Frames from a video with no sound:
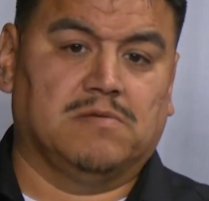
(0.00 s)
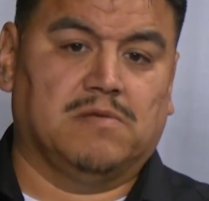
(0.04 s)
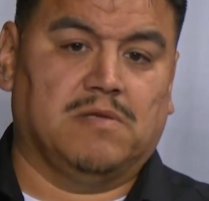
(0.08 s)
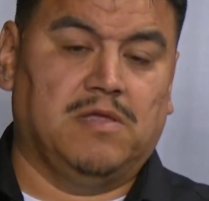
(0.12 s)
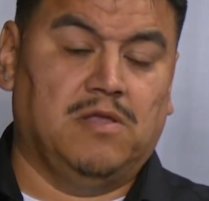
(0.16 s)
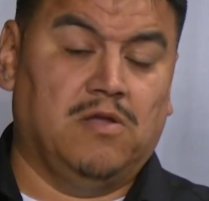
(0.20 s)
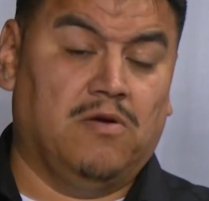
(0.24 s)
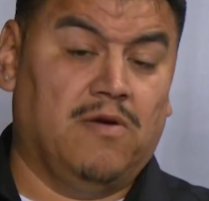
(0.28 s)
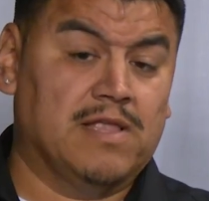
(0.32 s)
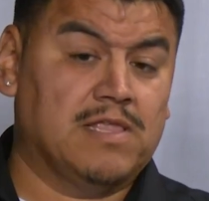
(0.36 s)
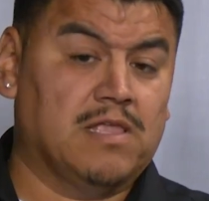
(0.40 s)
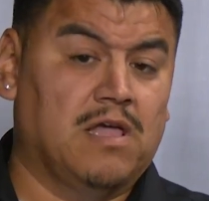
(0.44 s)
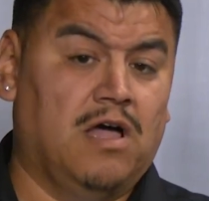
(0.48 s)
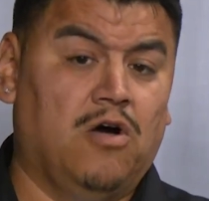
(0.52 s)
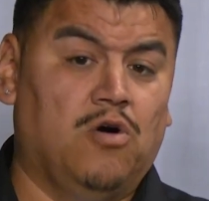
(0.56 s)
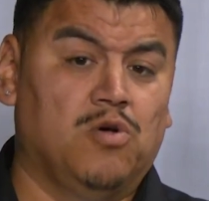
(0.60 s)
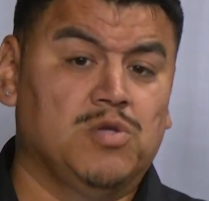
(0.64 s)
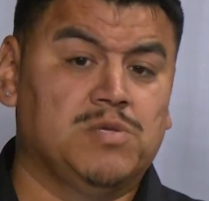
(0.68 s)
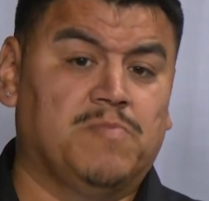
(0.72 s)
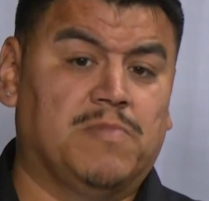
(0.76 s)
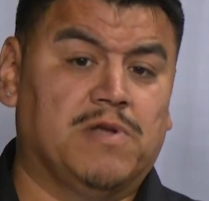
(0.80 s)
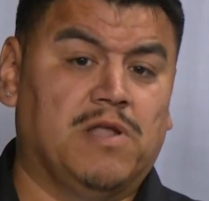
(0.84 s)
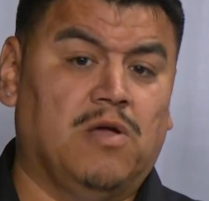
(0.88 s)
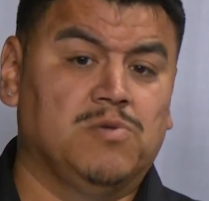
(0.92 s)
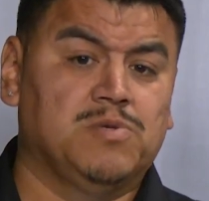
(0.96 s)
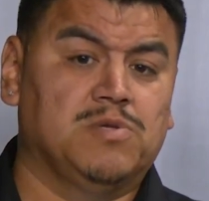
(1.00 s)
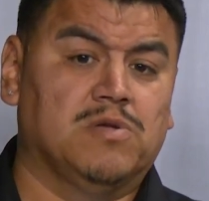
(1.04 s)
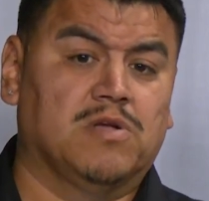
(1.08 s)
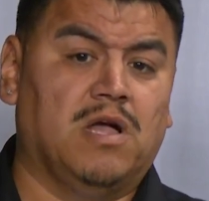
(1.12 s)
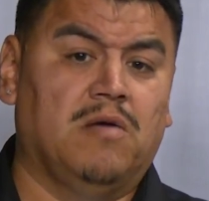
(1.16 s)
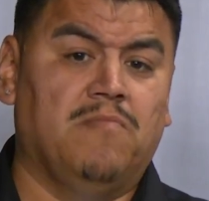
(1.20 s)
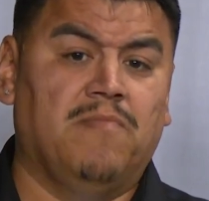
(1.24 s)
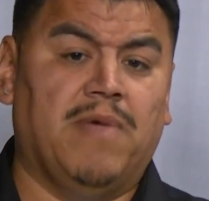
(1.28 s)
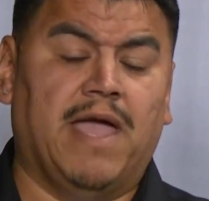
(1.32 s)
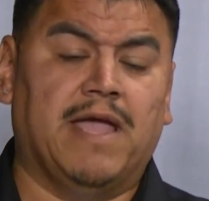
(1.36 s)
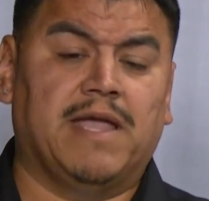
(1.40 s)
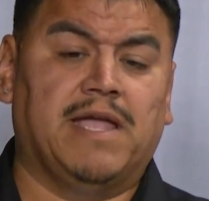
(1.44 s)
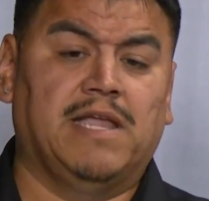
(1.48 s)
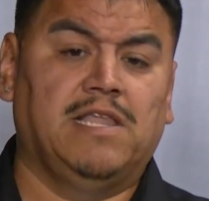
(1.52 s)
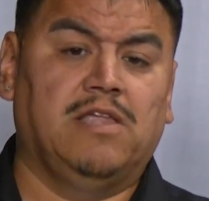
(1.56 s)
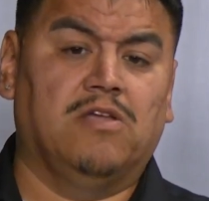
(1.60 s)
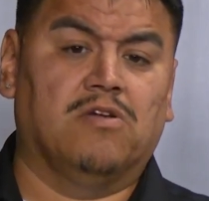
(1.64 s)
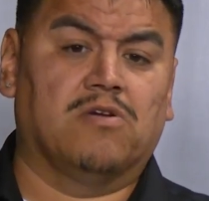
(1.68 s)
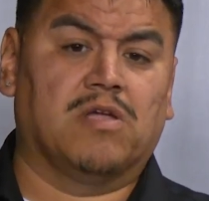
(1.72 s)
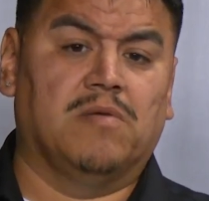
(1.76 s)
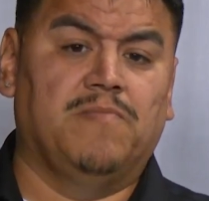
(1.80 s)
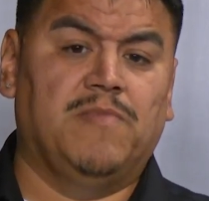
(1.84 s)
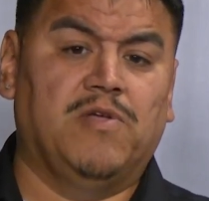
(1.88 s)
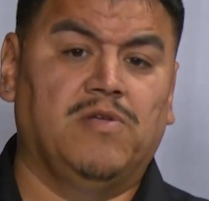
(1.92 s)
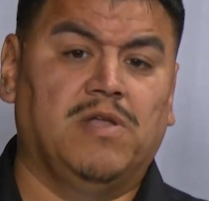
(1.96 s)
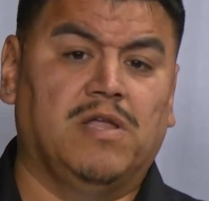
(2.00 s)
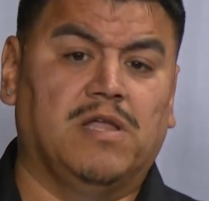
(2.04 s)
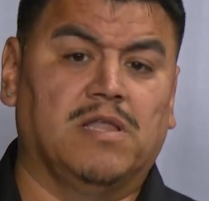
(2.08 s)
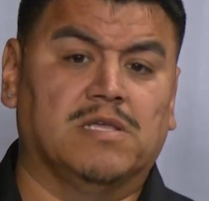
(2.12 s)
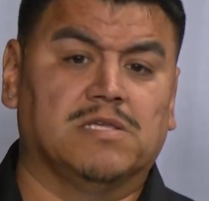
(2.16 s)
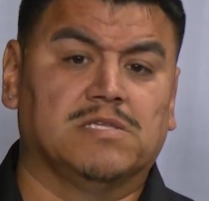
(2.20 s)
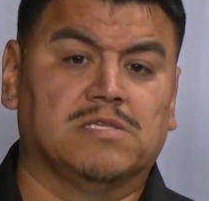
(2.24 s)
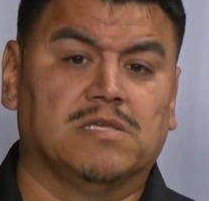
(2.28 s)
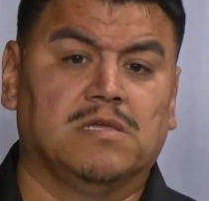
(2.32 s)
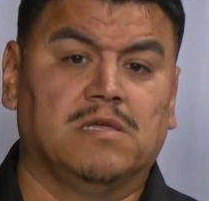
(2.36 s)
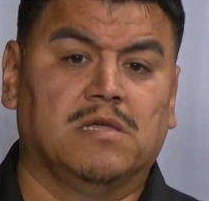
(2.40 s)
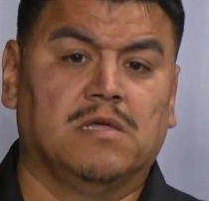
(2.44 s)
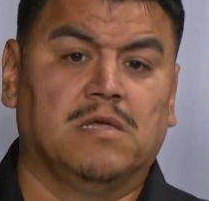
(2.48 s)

you know, at the house, but also come back into your communities.